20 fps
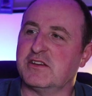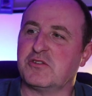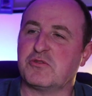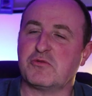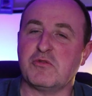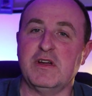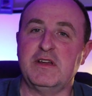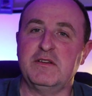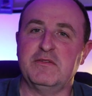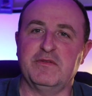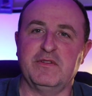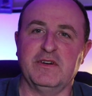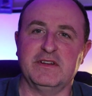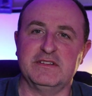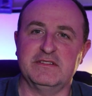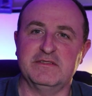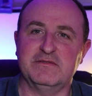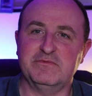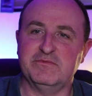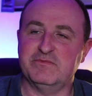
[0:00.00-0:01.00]
great
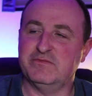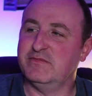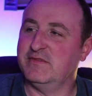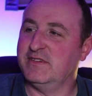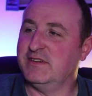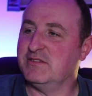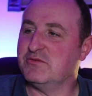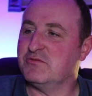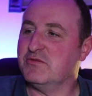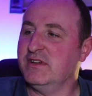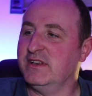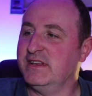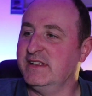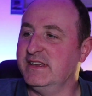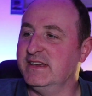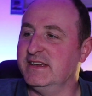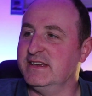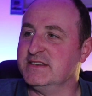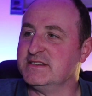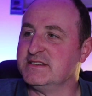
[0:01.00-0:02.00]
fun. It
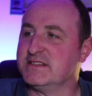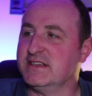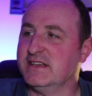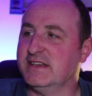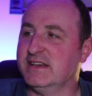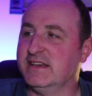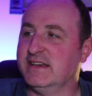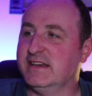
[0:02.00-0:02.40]
really is.